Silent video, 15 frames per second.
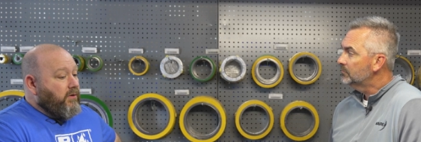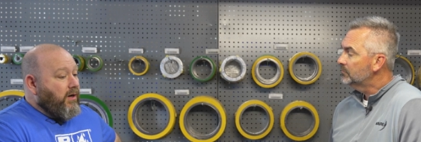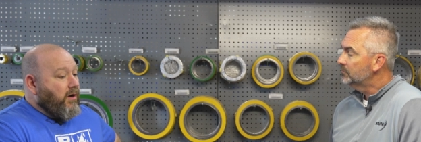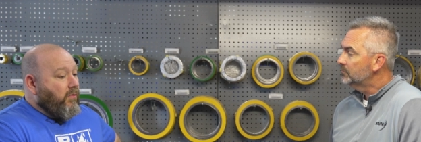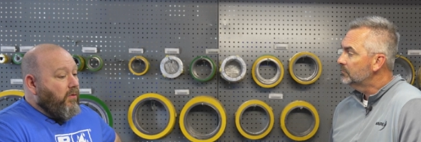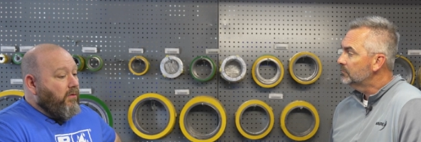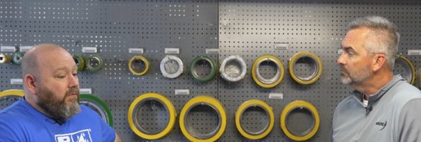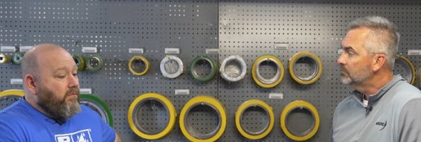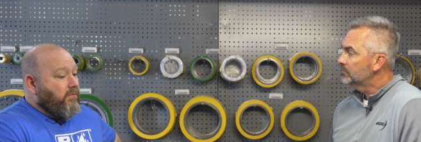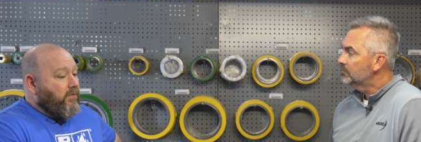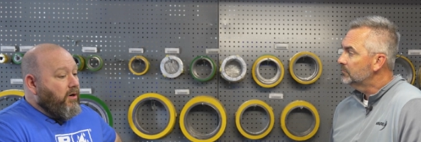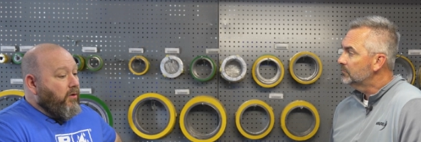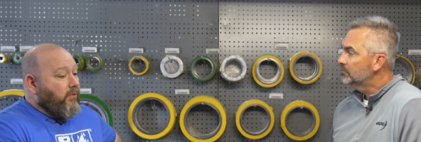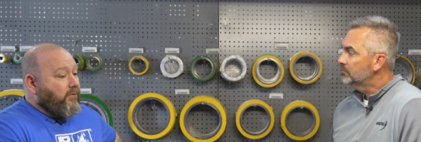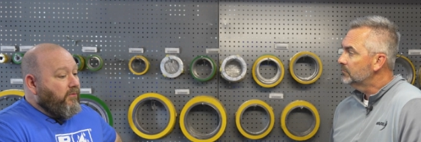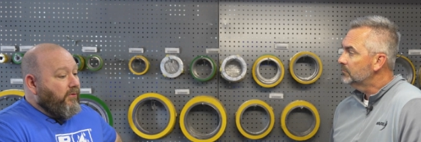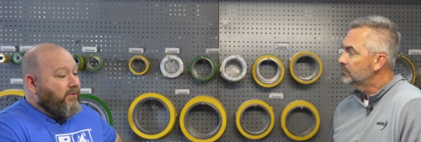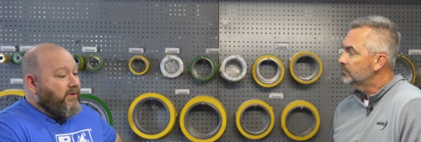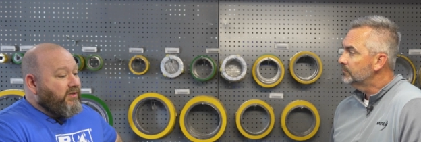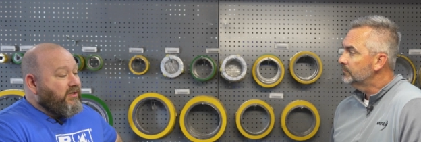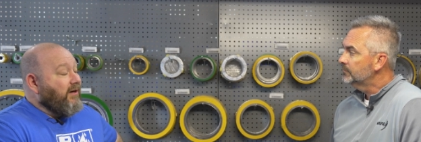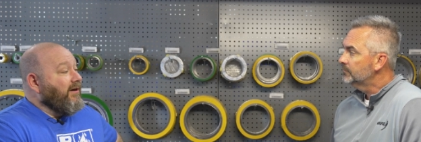Speaker 1: you know, we'll go through
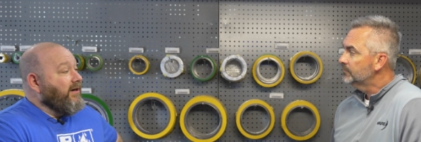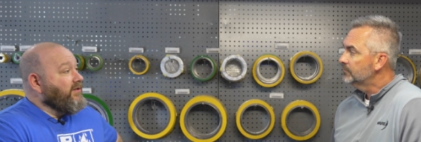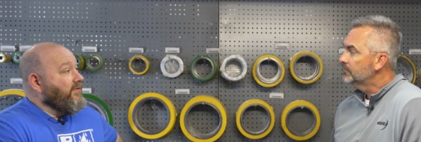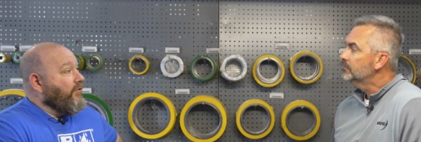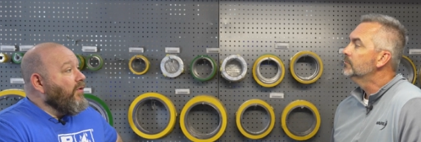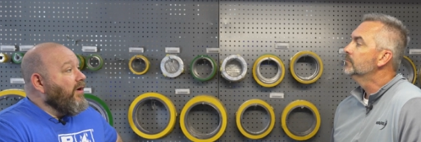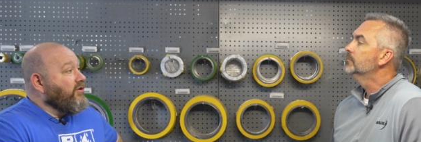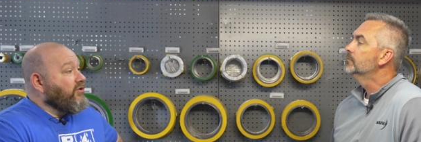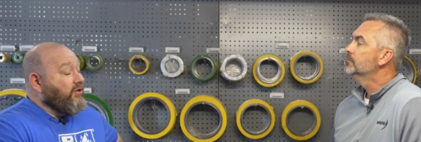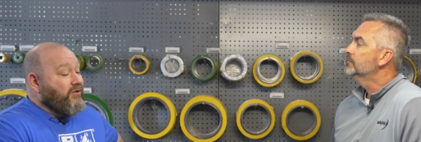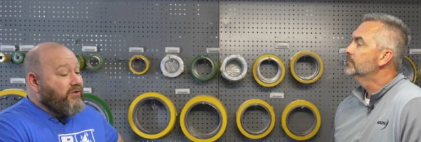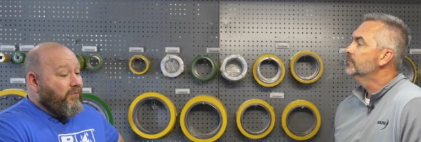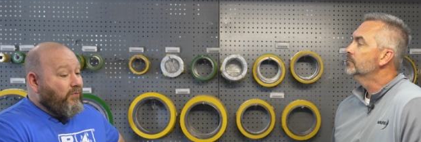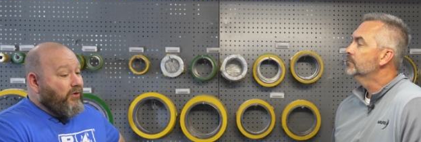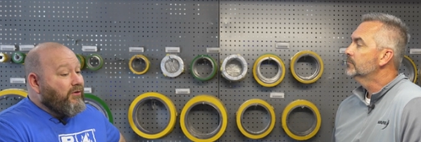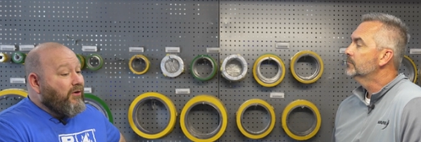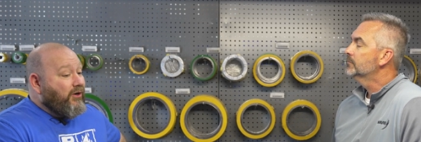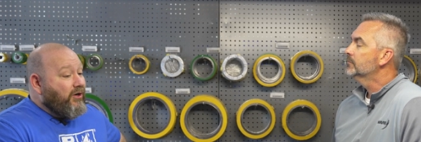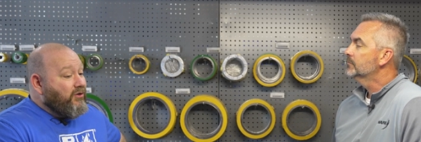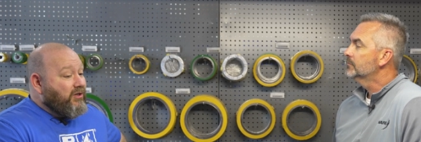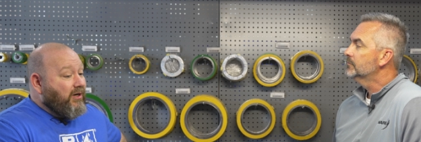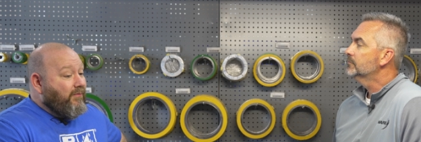the series of questions of what
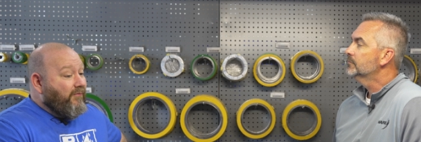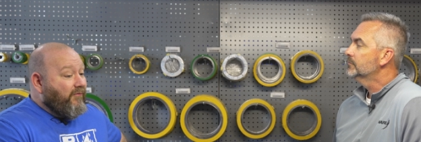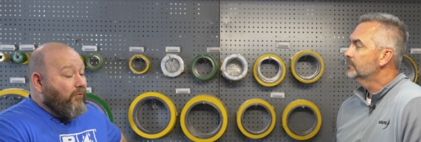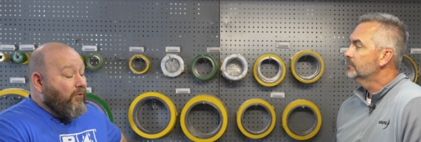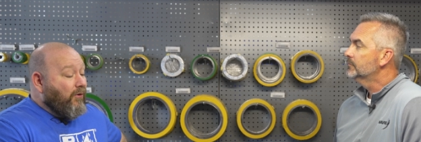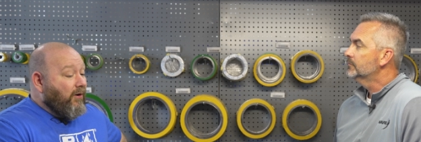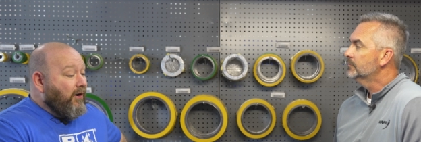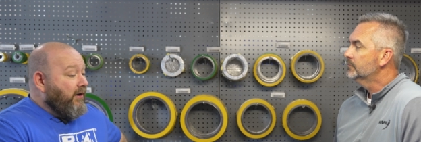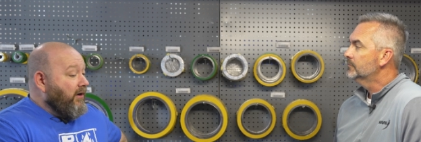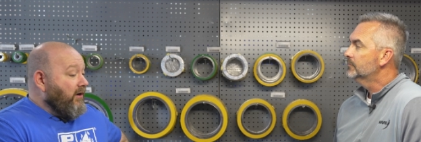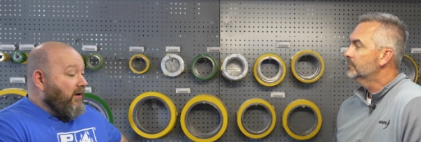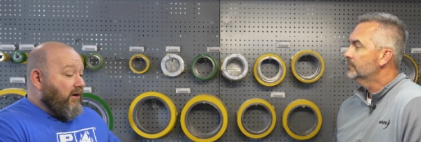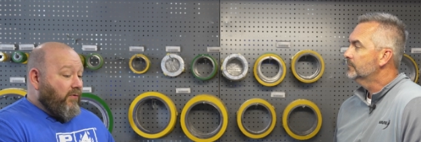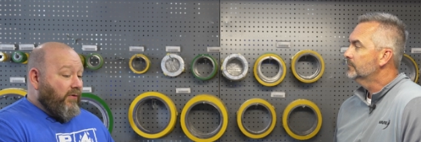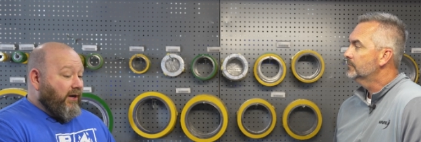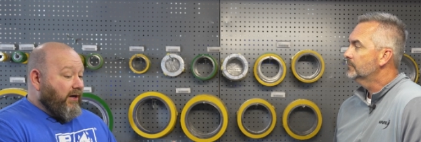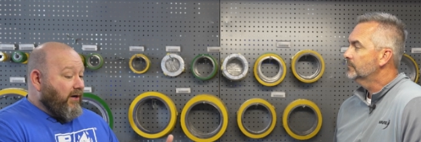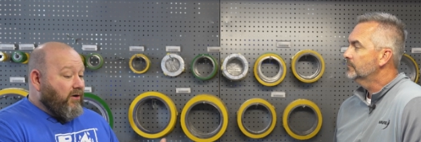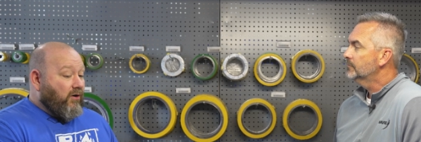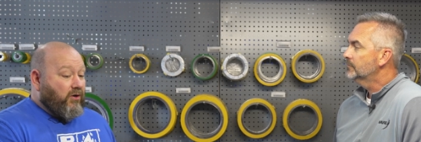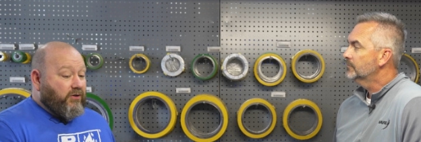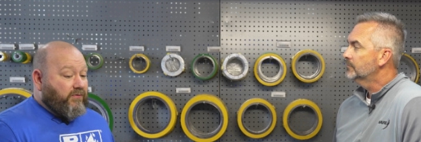they're using them for. We get
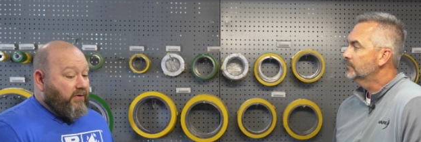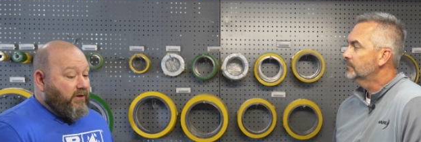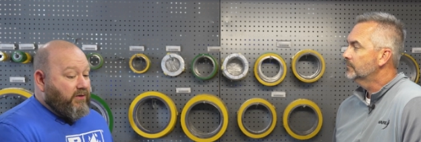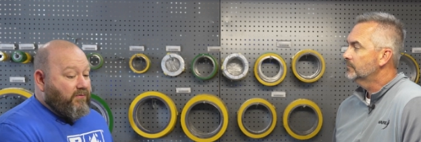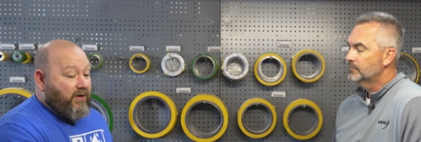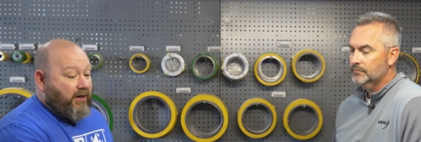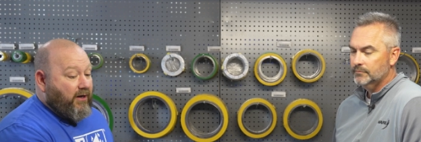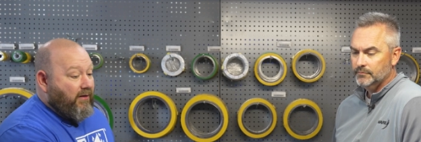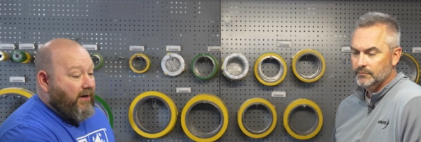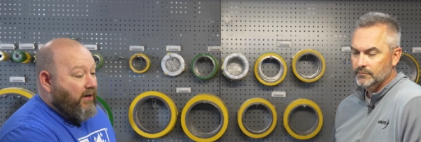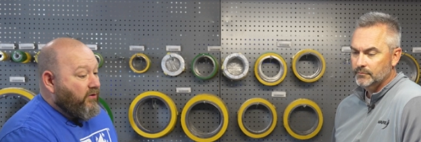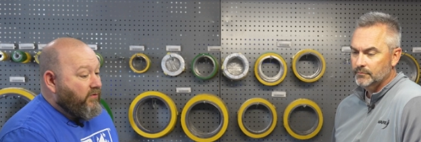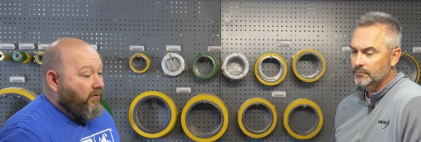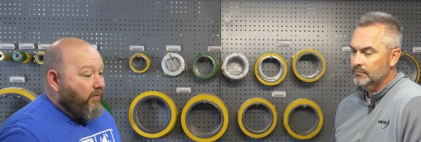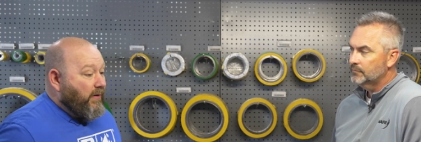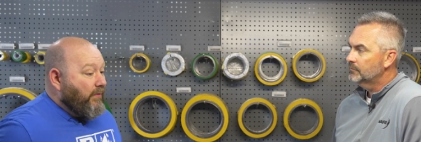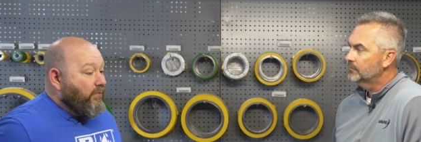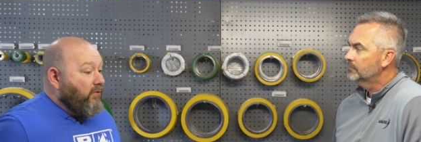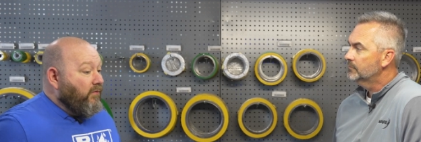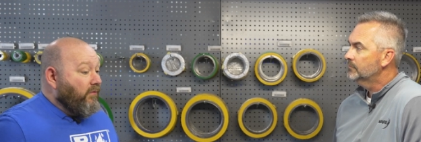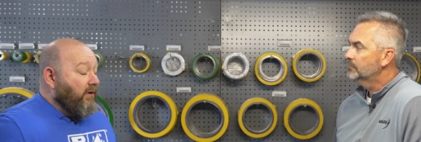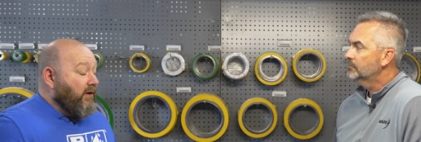calls for these regulators for
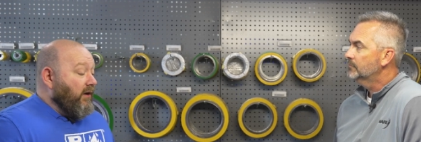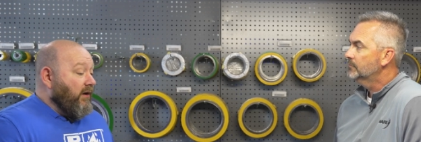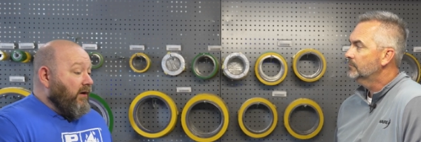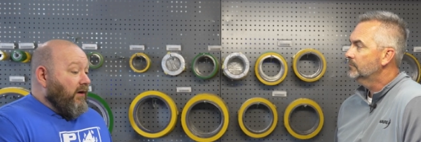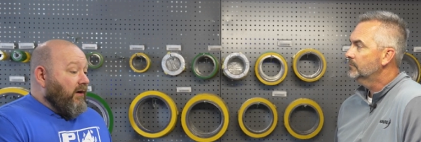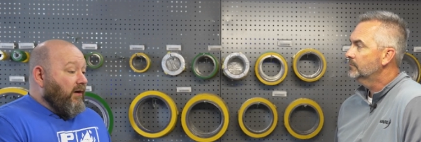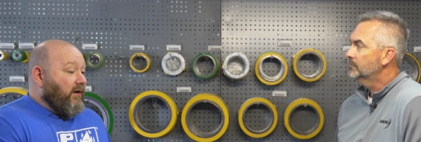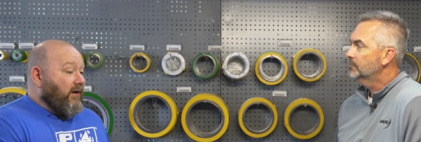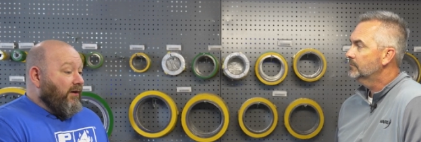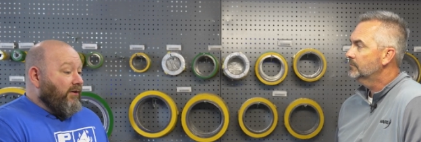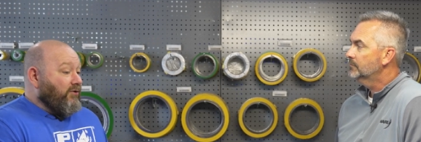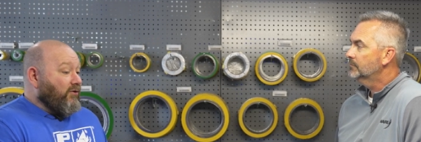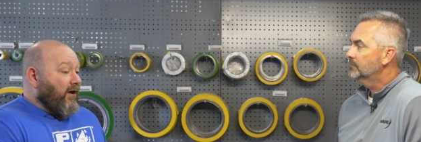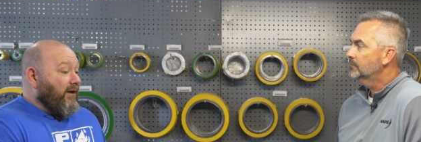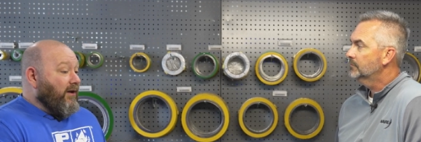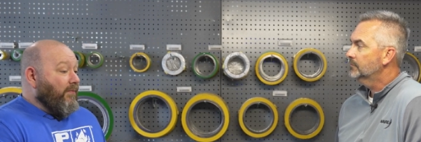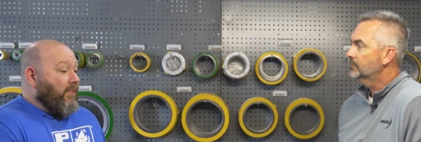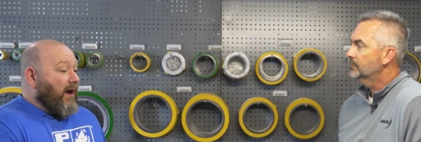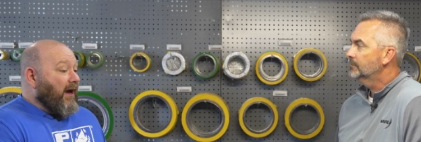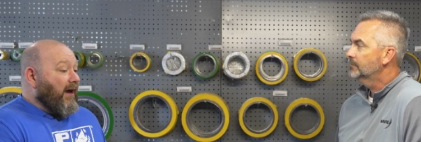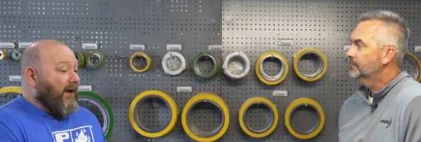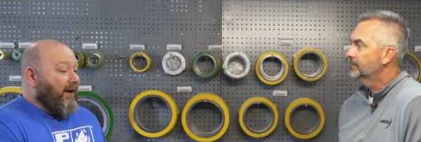people uh, trying to
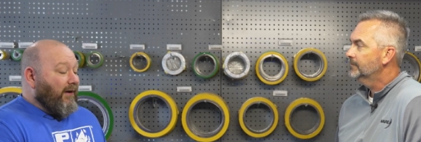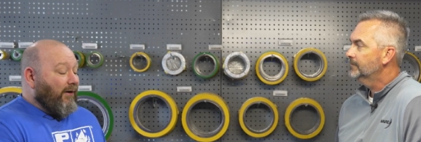buy